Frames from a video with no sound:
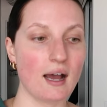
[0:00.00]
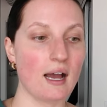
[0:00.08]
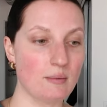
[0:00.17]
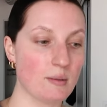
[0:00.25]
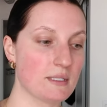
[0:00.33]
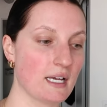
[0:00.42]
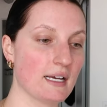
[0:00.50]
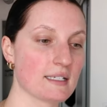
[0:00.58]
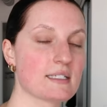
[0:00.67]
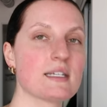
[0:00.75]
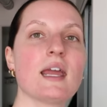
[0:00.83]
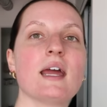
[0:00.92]
I'm
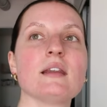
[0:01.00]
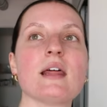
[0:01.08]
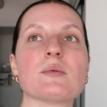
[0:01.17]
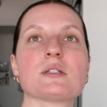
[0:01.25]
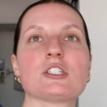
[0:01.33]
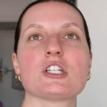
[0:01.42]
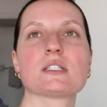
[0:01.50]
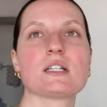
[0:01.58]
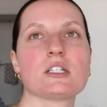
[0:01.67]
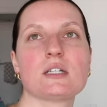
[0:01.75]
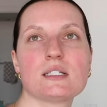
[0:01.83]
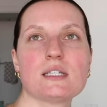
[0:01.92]
obsessed and that was just
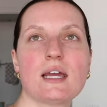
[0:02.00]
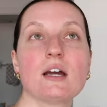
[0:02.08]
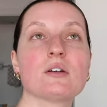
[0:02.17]
such a nice day.